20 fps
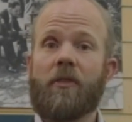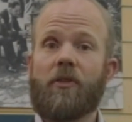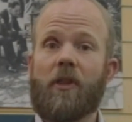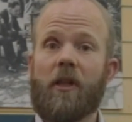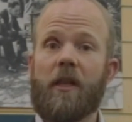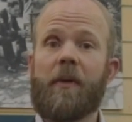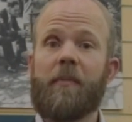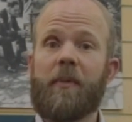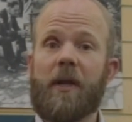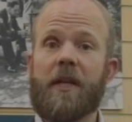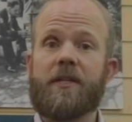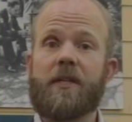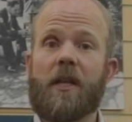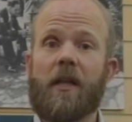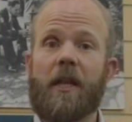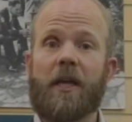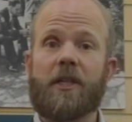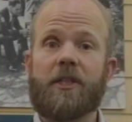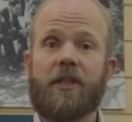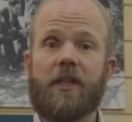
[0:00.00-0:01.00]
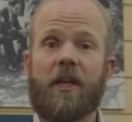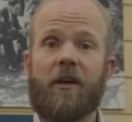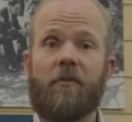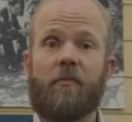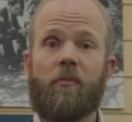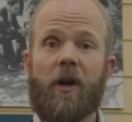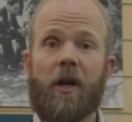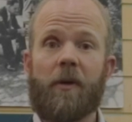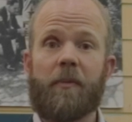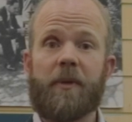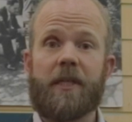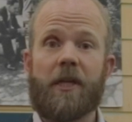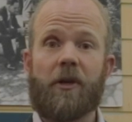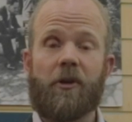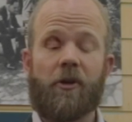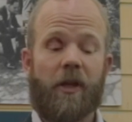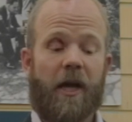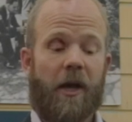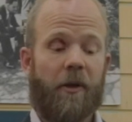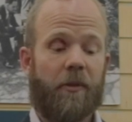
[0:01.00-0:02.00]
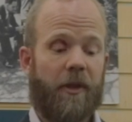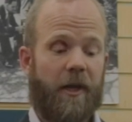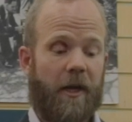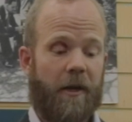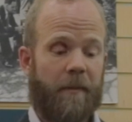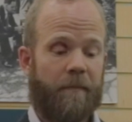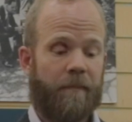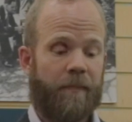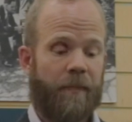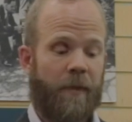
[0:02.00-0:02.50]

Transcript: the limited selection of Braille material out there.